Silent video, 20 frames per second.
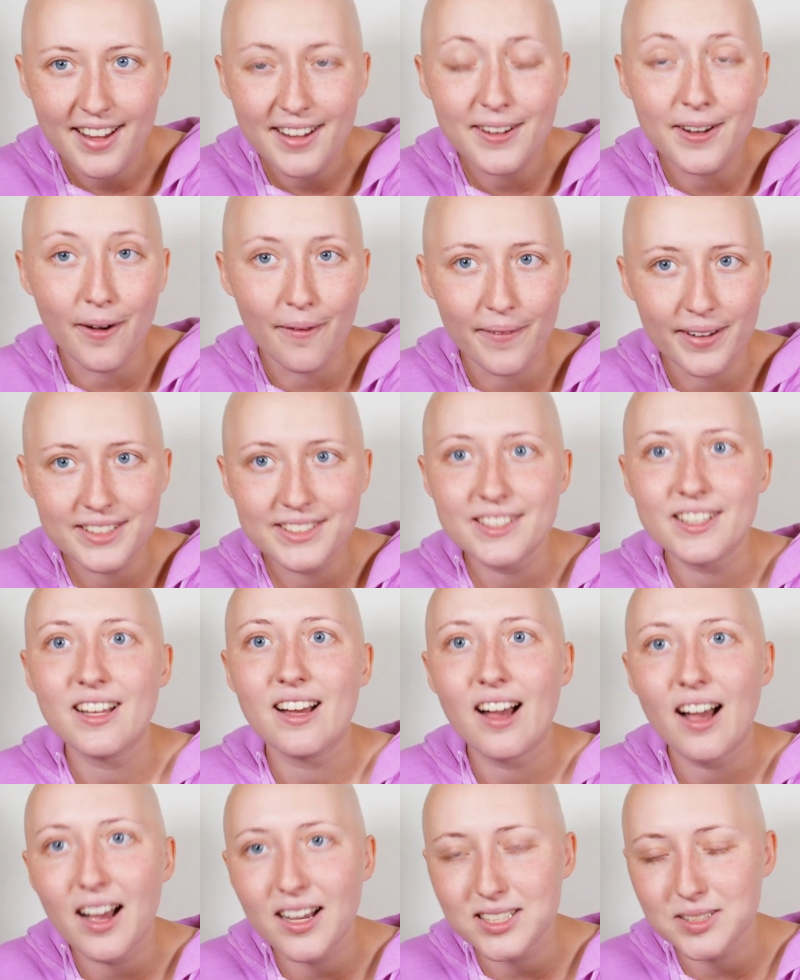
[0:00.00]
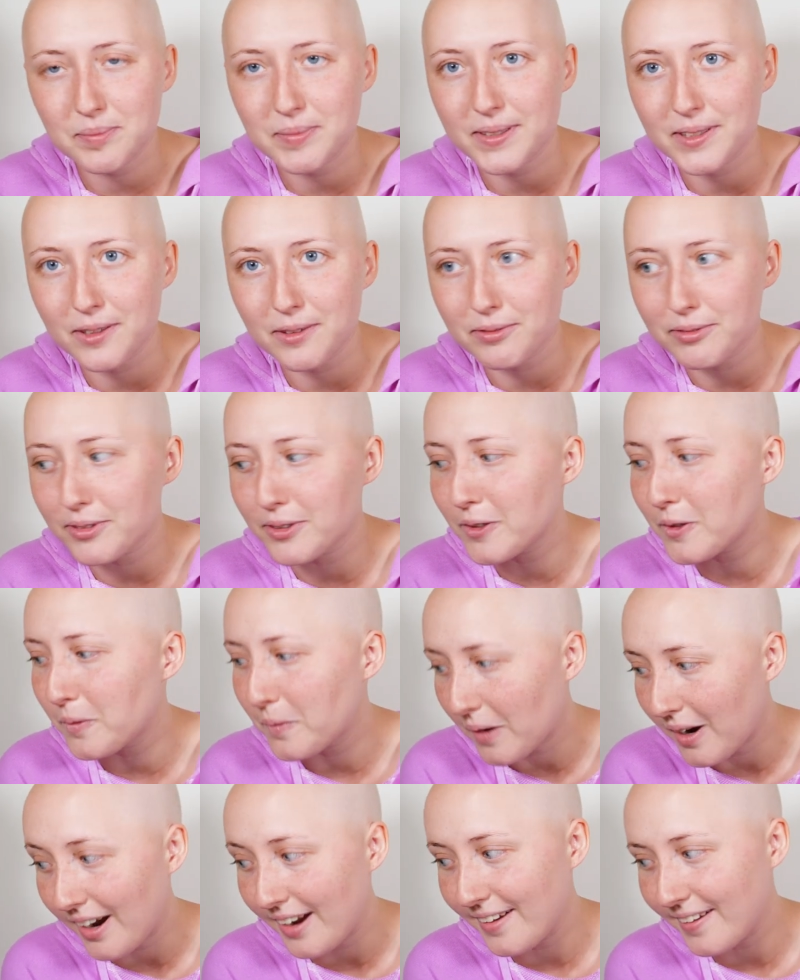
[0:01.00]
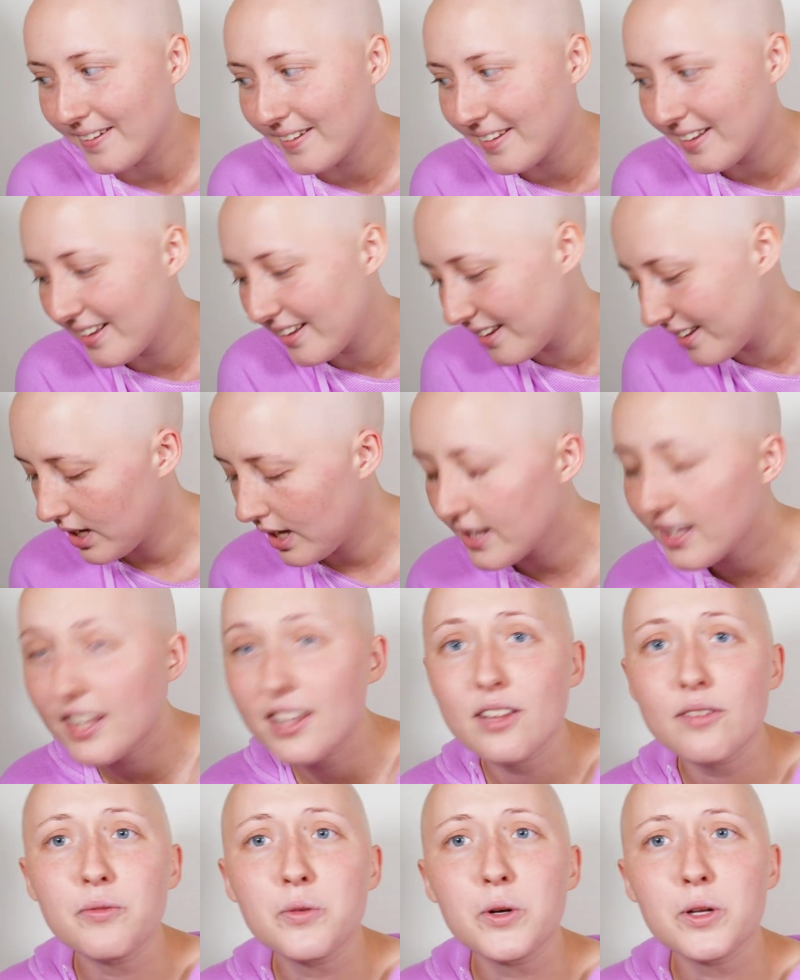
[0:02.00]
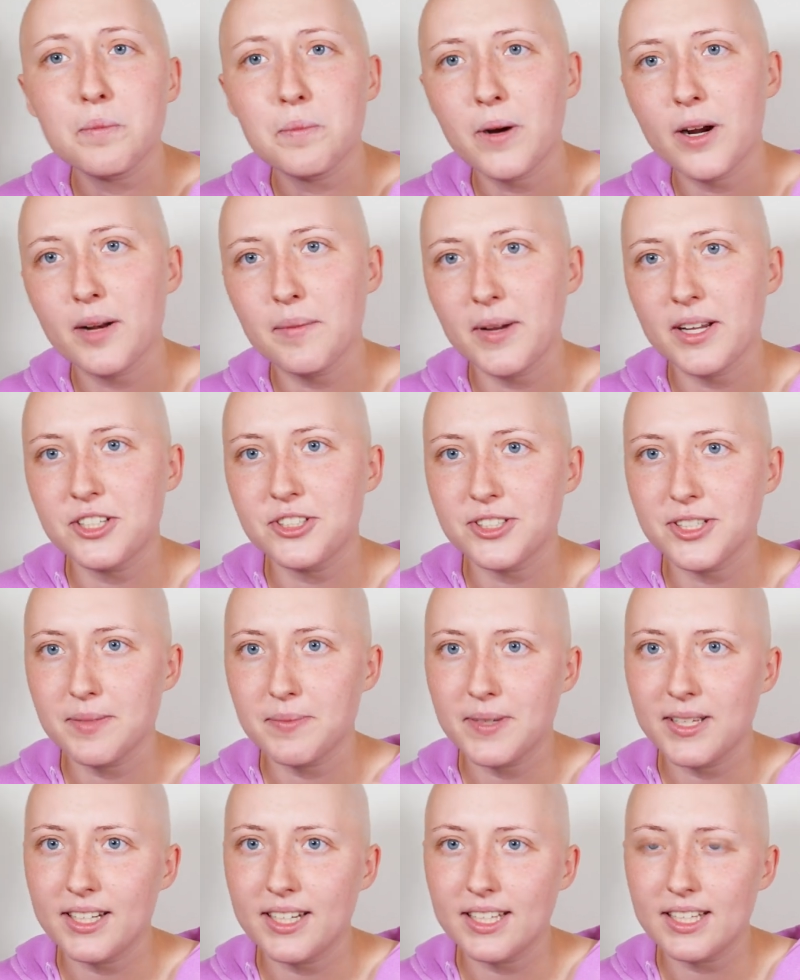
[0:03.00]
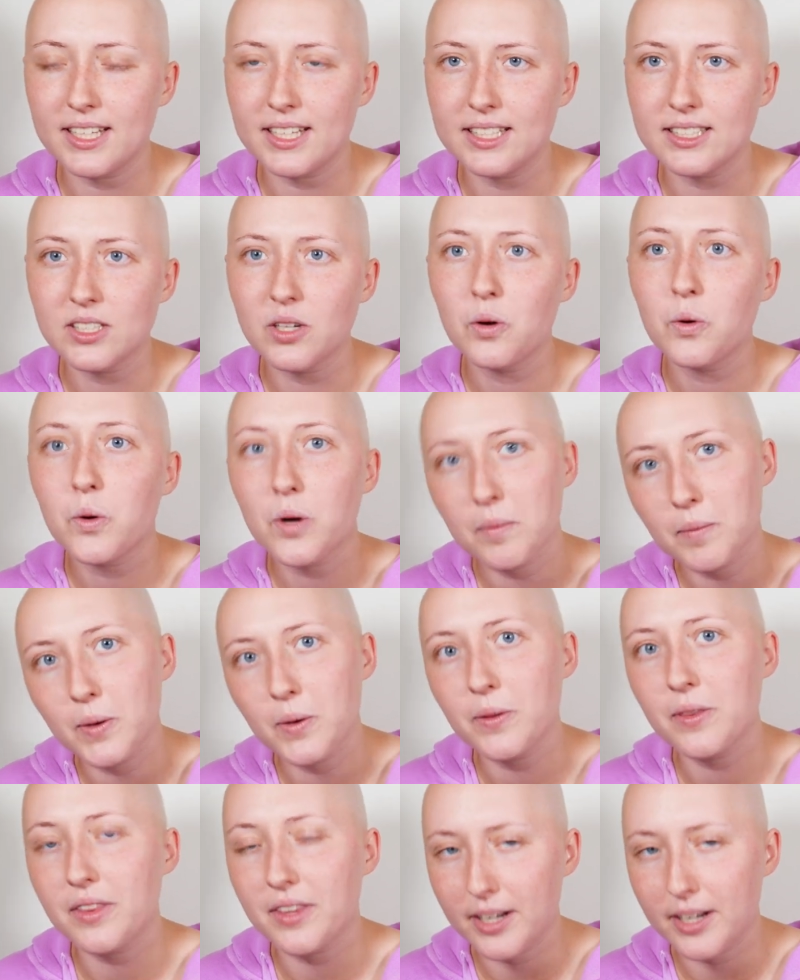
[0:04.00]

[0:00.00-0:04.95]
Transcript: going to the hospital for a while. And then the fourth part of my treatment is hormone